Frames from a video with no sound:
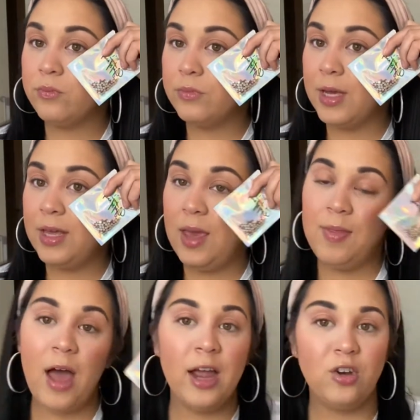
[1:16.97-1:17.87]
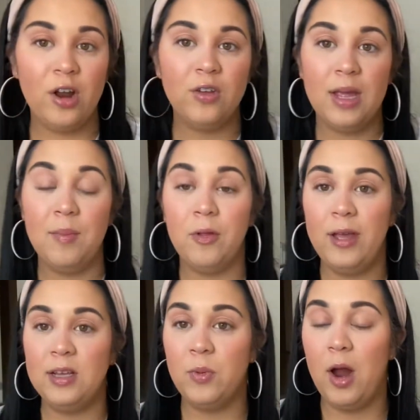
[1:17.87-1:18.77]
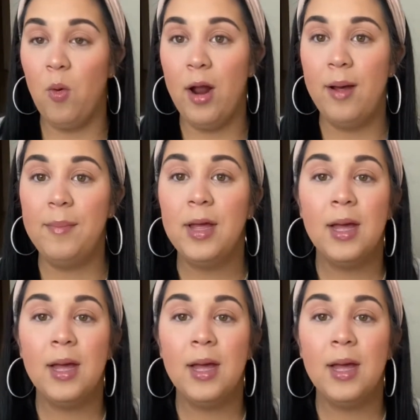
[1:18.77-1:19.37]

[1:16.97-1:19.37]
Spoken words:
keep the eyeshadows in place where I want them.